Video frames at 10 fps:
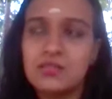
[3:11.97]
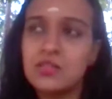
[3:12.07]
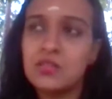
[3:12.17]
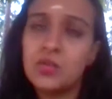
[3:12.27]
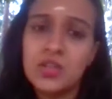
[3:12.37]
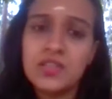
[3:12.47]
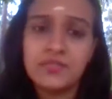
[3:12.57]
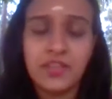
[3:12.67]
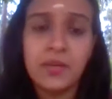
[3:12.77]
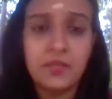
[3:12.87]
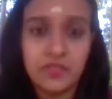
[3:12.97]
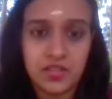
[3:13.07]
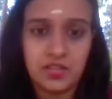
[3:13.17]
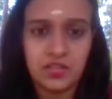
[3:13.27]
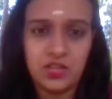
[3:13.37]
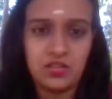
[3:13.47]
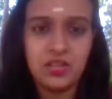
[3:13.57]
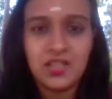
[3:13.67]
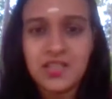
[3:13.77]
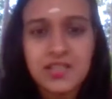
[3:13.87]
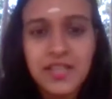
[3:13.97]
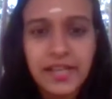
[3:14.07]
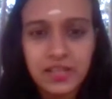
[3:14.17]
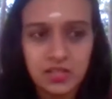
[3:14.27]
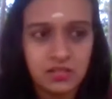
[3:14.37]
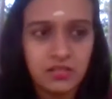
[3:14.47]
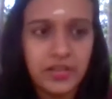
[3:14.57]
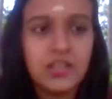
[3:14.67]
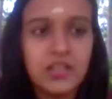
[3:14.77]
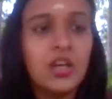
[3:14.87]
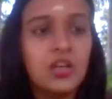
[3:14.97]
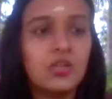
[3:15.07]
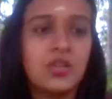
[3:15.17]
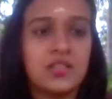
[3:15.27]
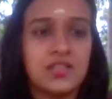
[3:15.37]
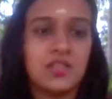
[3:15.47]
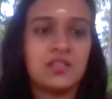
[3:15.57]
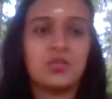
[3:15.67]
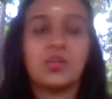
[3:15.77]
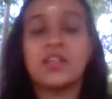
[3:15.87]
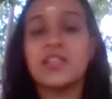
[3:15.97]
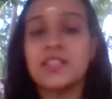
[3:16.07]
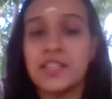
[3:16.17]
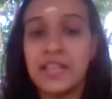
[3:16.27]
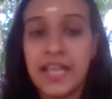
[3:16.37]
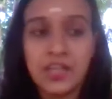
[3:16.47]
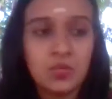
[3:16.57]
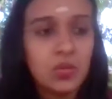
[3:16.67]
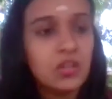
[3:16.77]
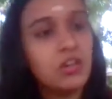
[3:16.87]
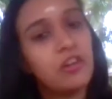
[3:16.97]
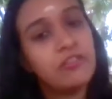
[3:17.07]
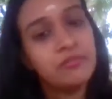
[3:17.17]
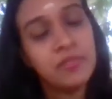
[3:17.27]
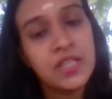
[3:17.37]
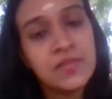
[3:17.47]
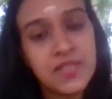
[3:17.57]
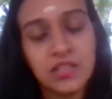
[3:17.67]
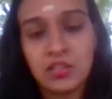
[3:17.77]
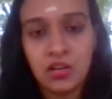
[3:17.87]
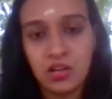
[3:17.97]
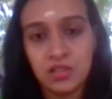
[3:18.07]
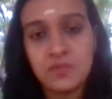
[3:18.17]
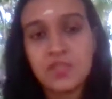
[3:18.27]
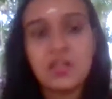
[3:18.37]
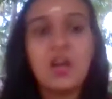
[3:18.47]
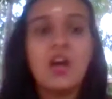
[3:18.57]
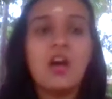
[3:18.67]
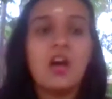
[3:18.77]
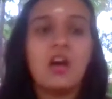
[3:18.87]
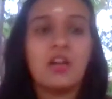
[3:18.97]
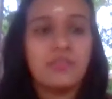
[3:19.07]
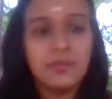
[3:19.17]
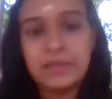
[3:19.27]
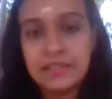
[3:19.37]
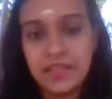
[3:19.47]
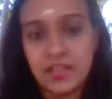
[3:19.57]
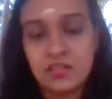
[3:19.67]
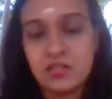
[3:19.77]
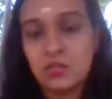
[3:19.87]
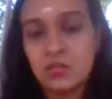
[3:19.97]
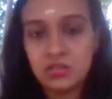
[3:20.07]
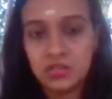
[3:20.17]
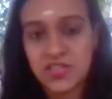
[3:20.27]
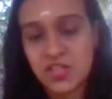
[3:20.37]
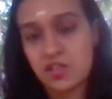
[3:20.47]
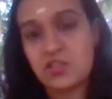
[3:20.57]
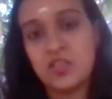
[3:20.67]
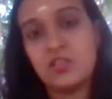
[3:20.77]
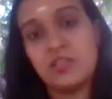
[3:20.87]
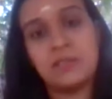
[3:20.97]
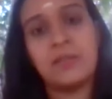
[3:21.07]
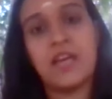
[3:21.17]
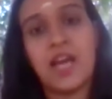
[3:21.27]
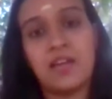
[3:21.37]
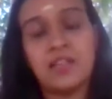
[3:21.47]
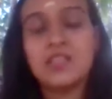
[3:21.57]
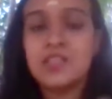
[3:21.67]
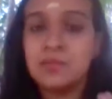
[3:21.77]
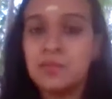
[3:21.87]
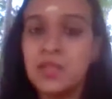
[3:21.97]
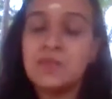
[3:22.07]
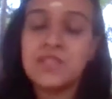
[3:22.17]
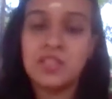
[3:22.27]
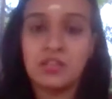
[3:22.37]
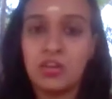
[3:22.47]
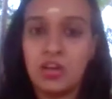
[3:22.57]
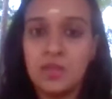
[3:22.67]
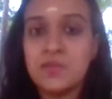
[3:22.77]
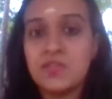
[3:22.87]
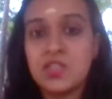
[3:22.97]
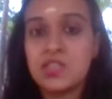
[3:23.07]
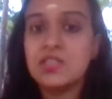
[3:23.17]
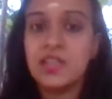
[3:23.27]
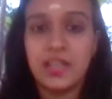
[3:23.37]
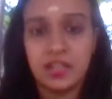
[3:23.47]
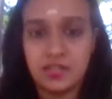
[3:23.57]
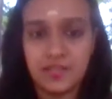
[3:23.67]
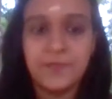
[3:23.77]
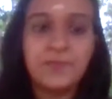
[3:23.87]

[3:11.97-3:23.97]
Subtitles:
what is the frame of a structure? It is a skeleton, right? You can say. So it is a network of beams and columns of a building. So the structure will be having some beams and columns which is connected.